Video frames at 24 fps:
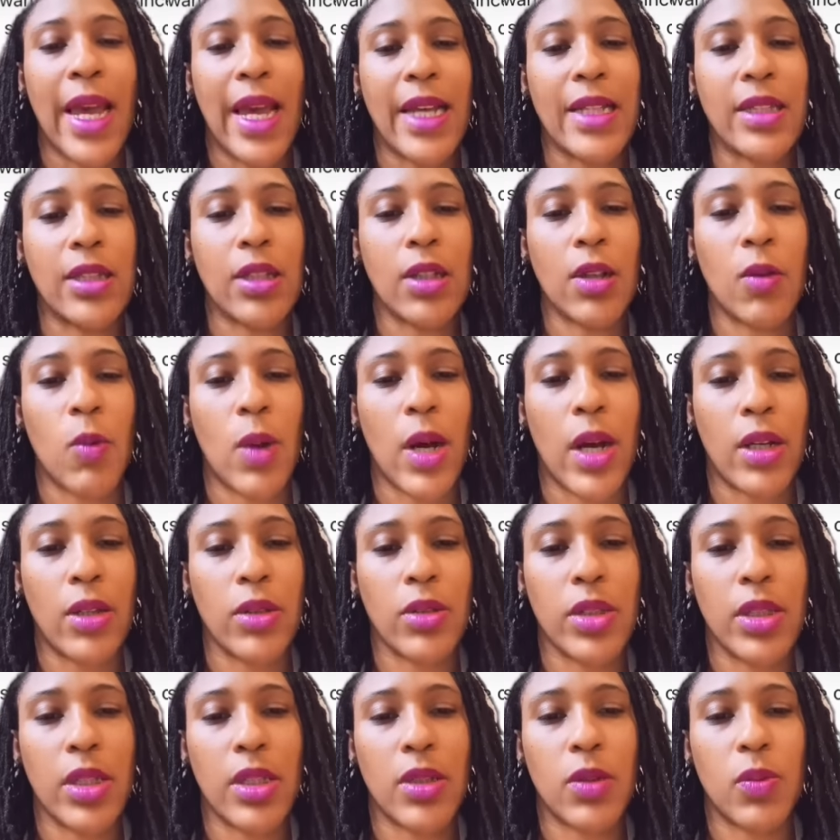It took a
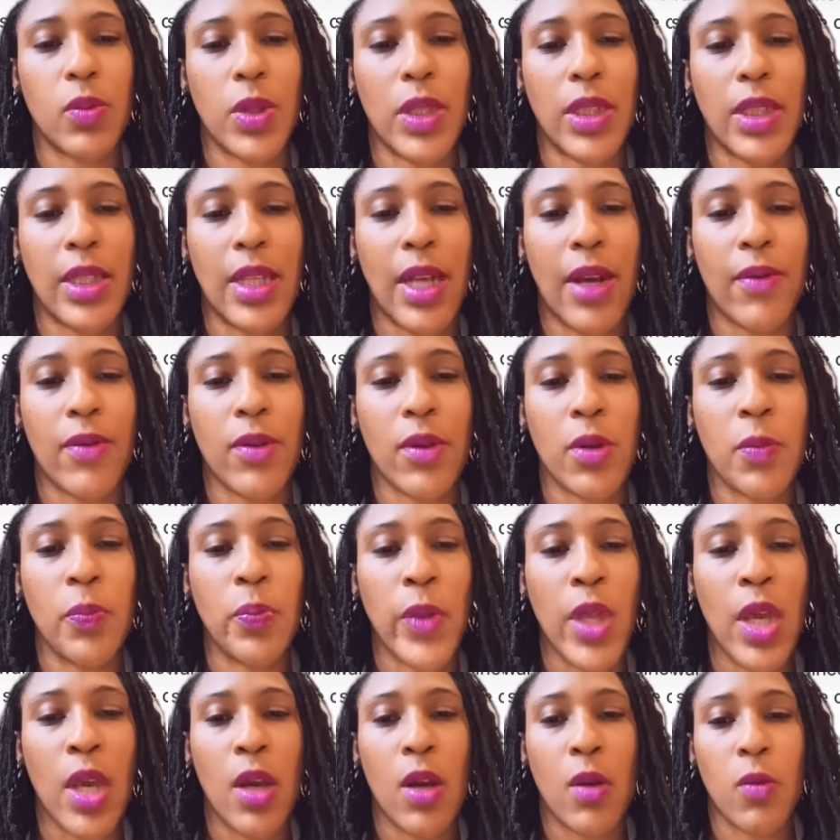while since we never
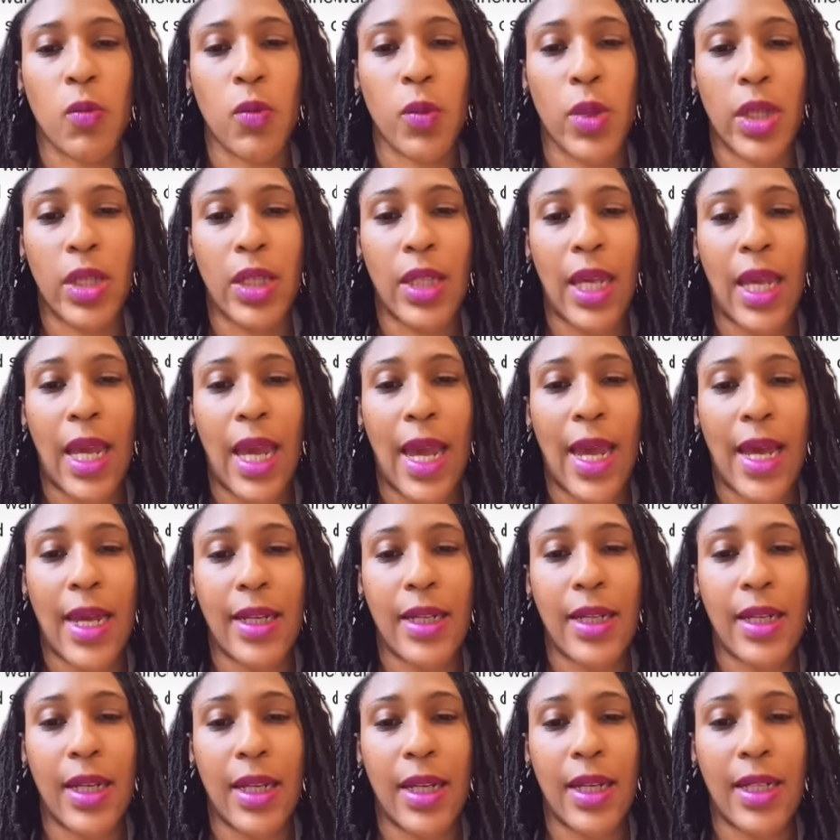really
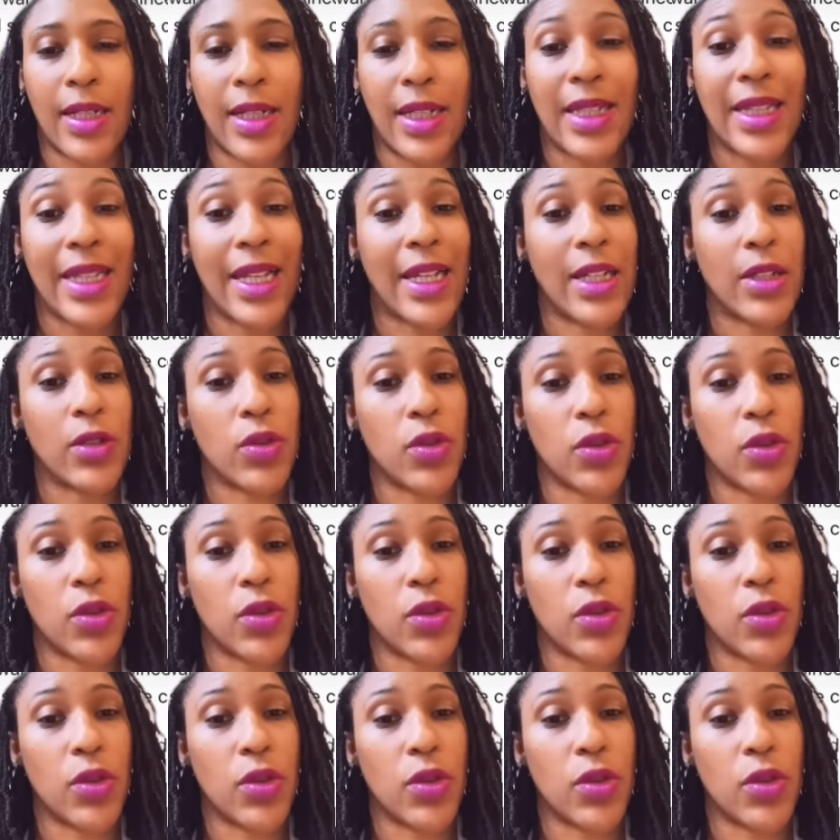had anything